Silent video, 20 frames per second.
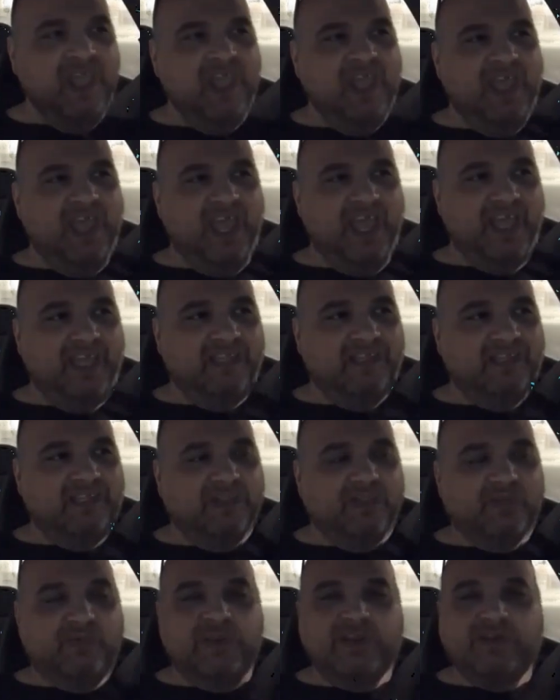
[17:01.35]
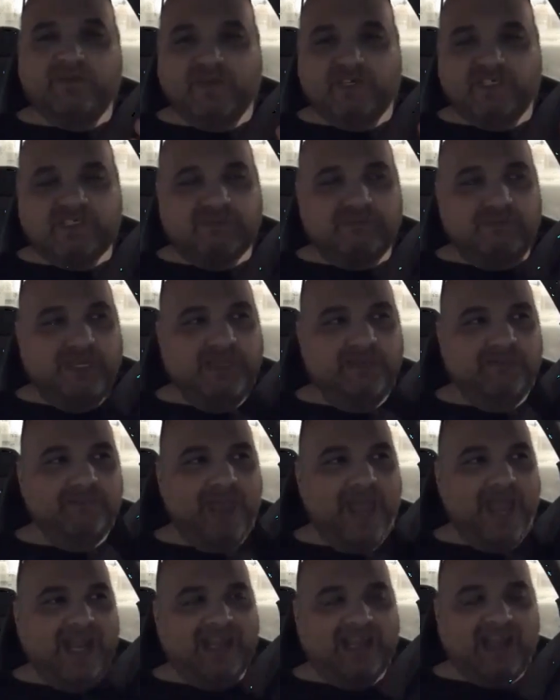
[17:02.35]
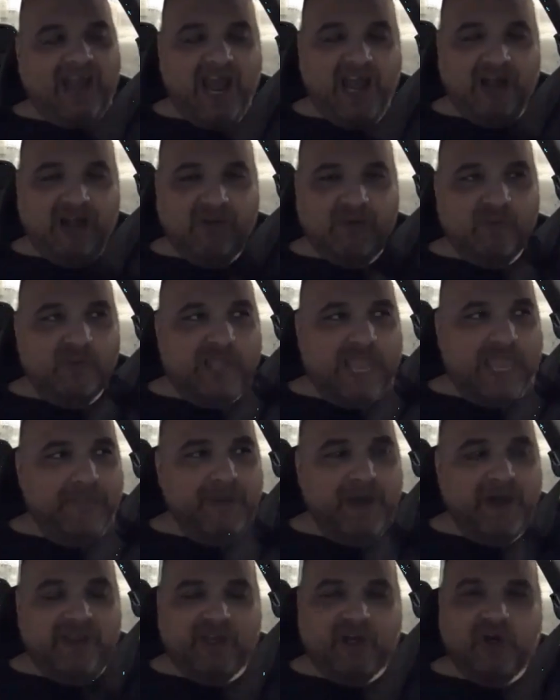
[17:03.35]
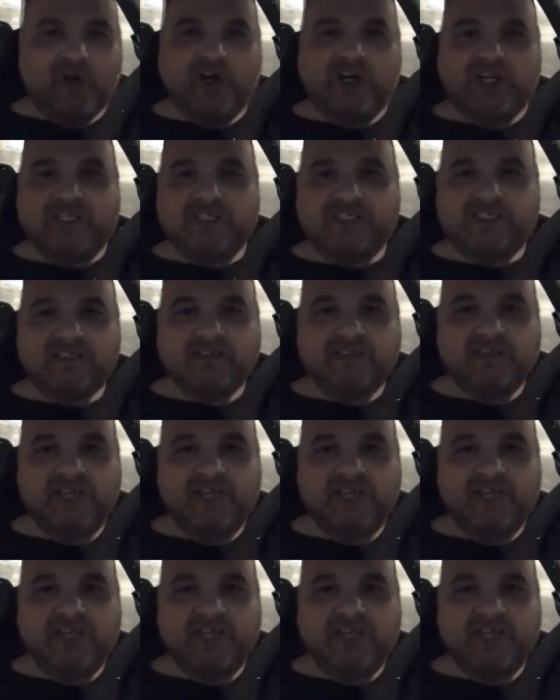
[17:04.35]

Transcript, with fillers: and the three of us, me, Matt, Kyle, came out of the curtains